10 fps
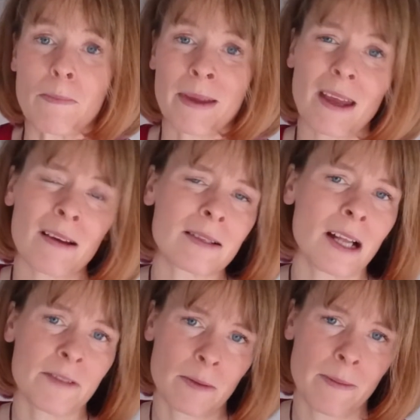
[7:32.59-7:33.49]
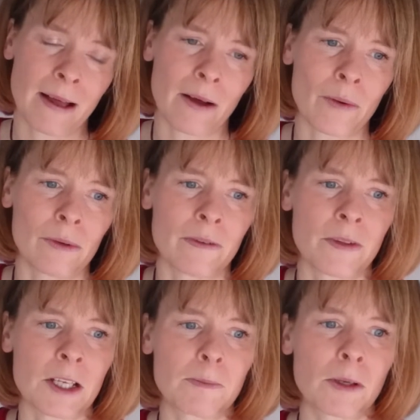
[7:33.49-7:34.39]
We beat ourselves up about all
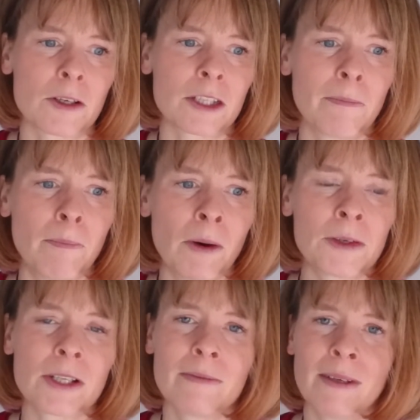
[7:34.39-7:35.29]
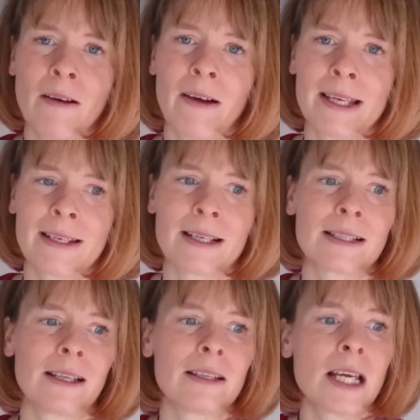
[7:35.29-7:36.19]
of this because the bottom line
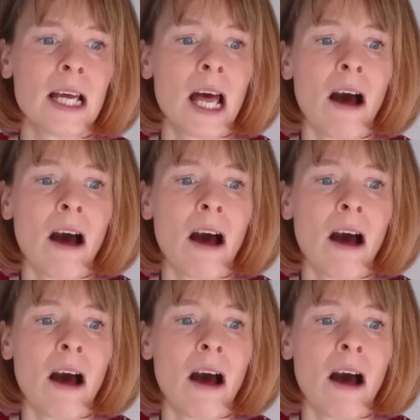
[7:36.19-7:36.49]
is that